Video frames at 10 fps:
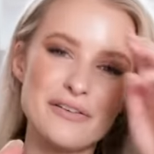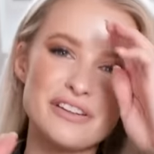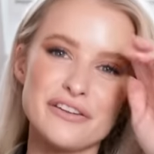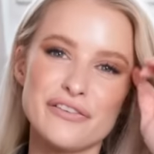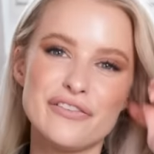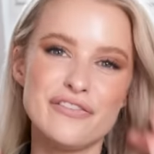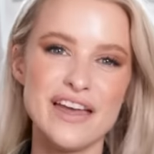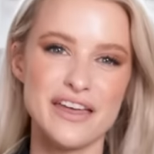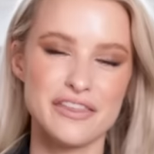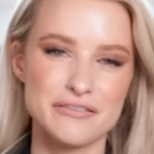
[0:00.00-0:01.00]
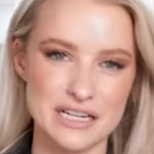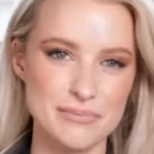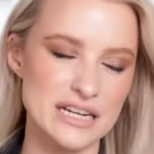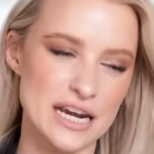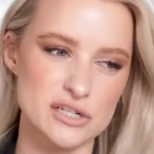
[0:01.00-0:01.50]
Those are the fifth
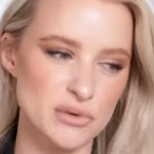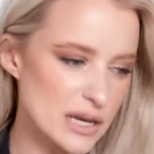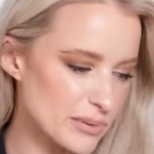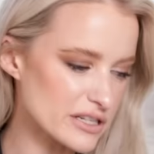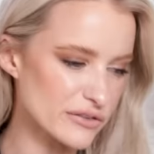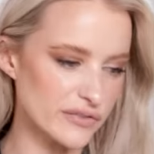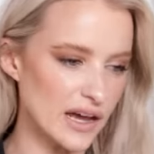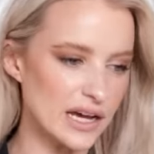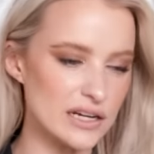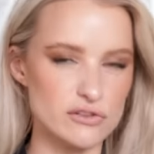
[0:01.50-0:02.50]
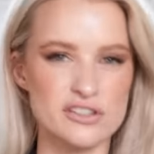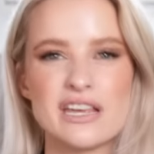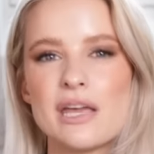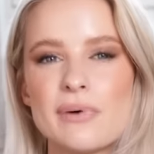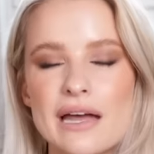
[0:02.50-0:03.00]
recommendation. I'm keeping it to five just
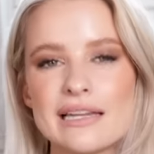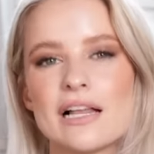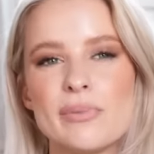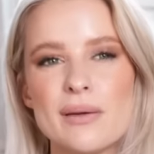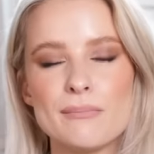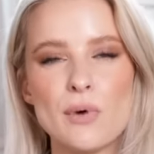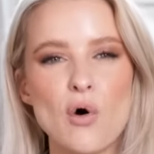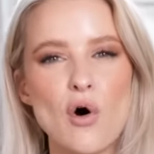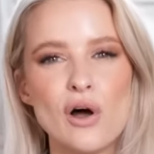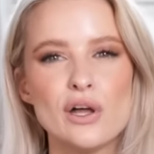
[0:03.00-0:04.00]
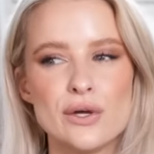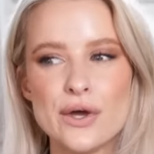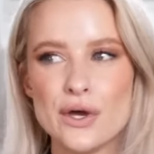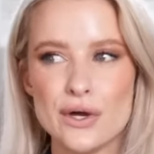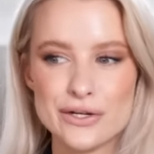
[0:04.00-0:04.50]
to keep it a little bit more
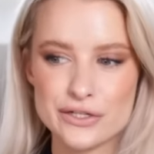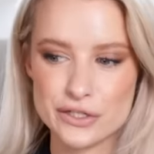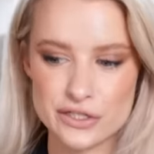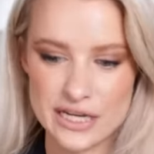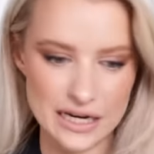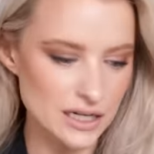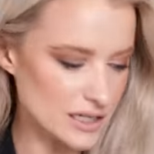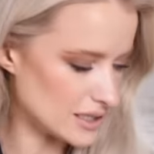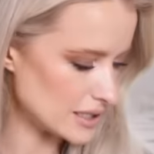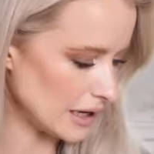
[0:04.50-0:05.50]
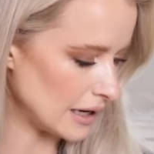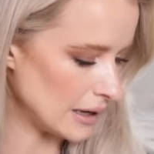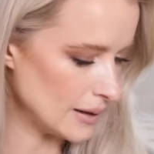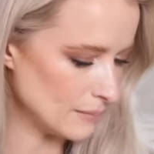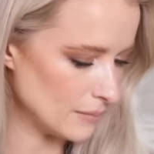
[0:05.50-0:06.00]
succinct
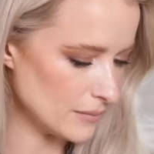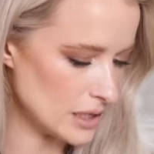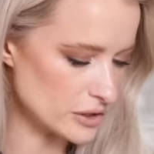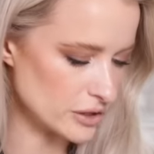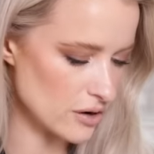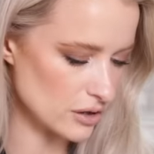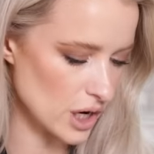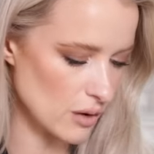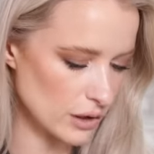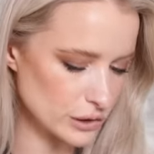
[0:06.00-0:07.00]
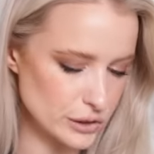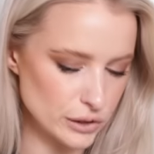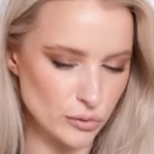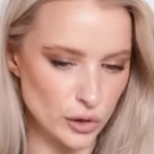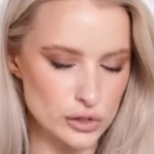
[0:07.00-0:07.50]
um, and to not go on
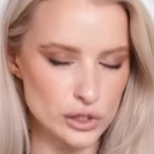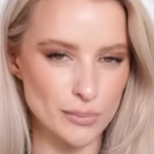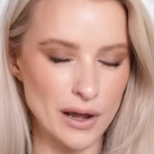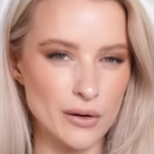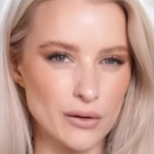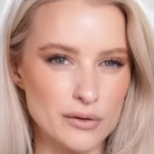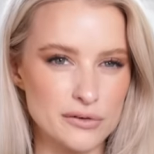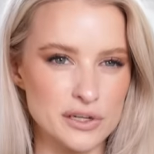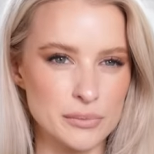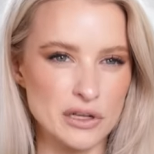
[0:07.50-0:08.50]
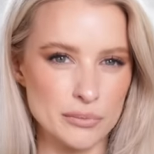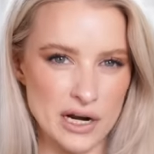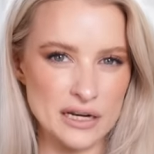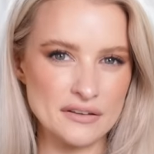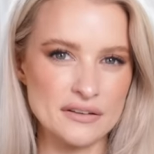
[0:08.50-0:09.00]
too much about so many other
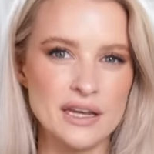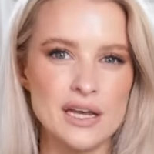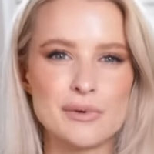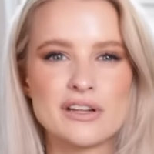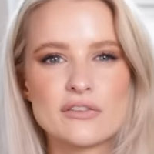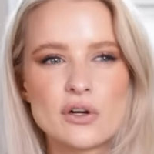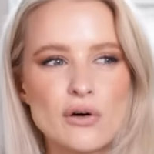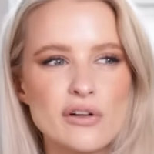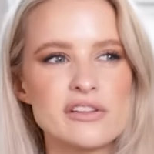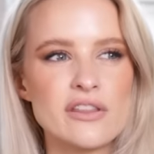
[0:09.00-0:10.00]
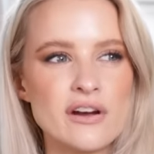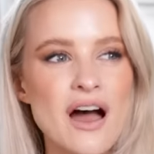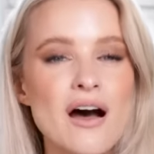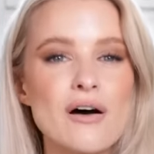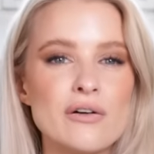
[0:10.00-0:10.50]
brands. Because of course there
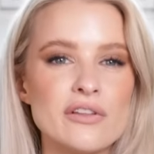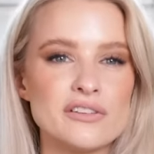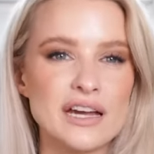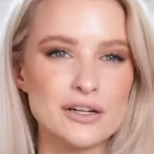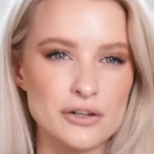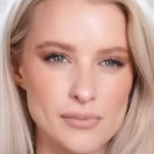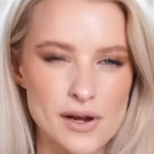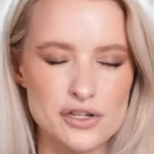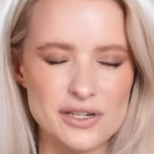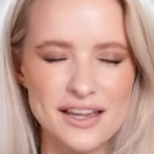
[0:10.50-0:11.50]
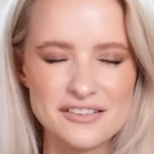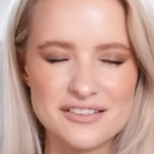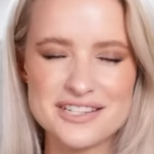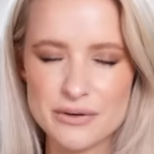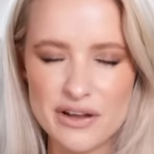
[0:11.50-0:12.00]
are others I could mention. Let's
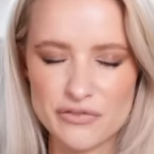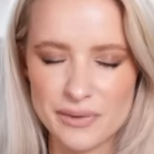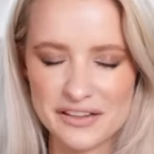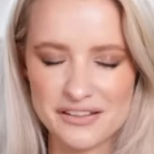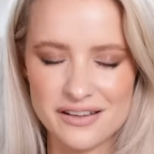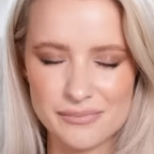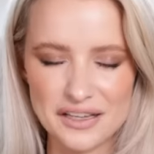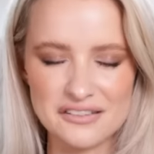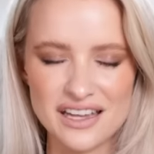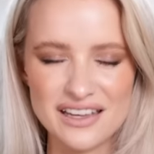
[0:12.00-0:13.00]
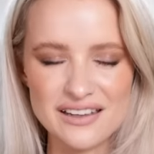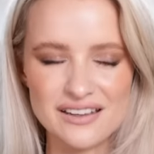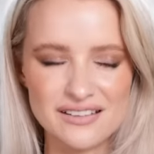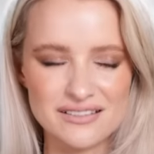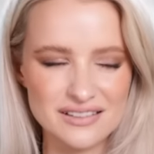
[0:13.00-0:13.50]
just do it for my, my
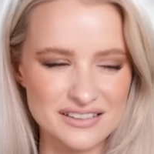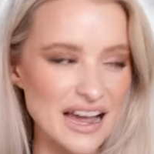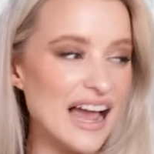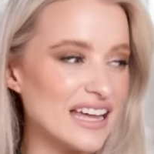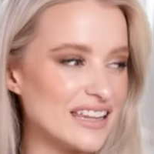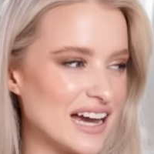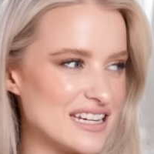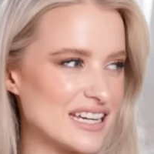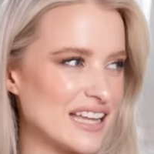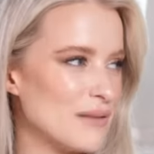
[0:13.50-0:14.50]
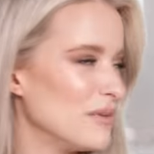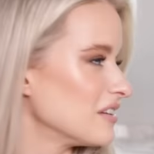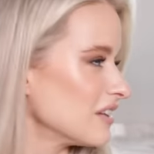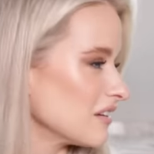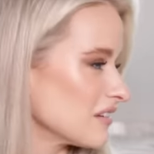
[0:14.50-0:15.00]
sake. I hate the idea that I
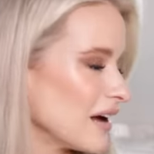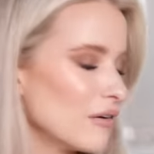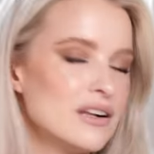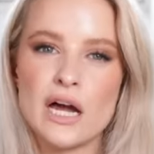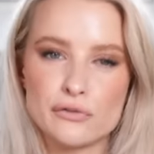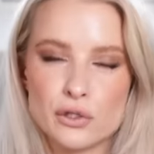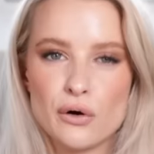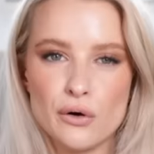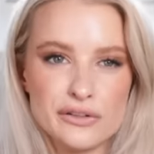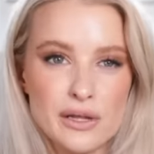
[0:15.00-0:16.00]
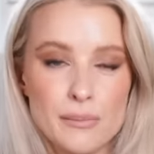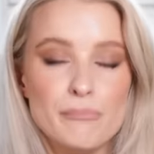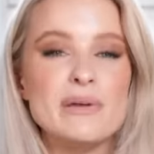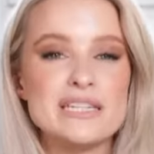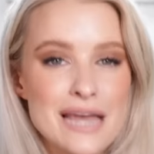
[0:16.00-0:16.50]
miss things out. Of course,
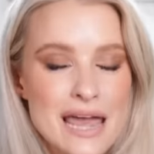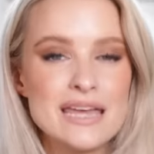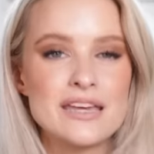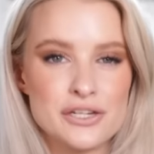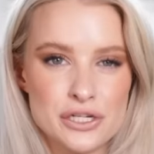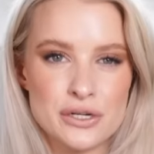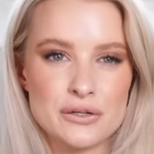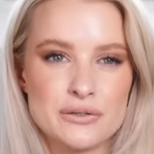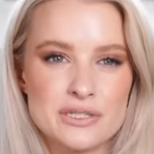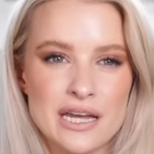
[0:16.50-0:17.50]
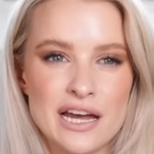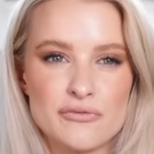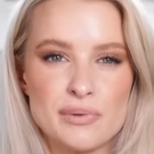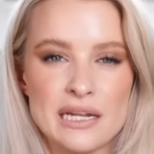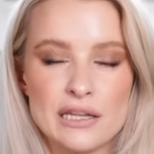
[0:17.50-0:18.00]
Bottega shoes
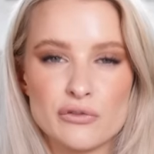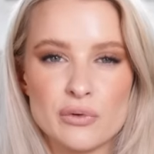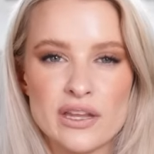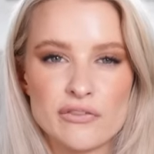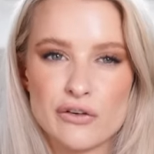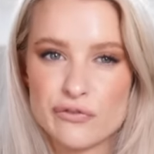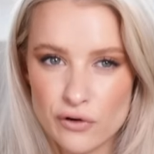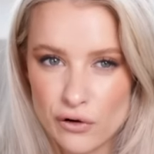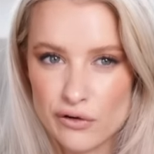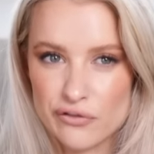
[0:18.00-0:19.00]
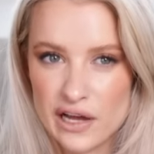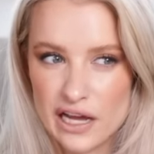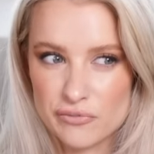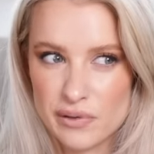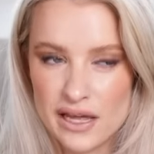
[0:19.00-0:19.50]
I've been in love with. I've got four or
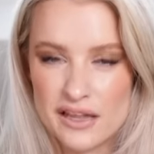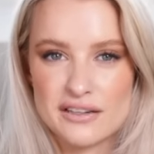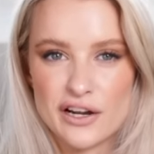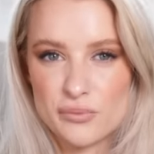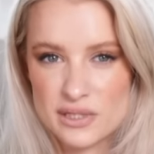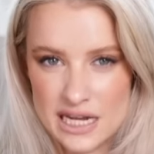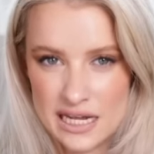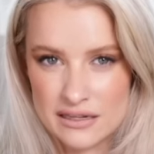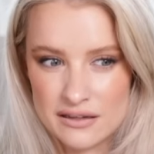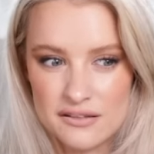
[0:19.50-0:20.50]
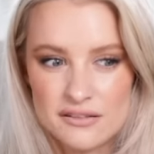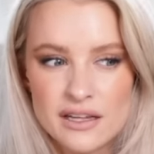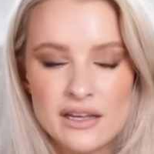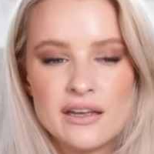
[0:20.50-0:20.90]
five pairs now of Bottegas.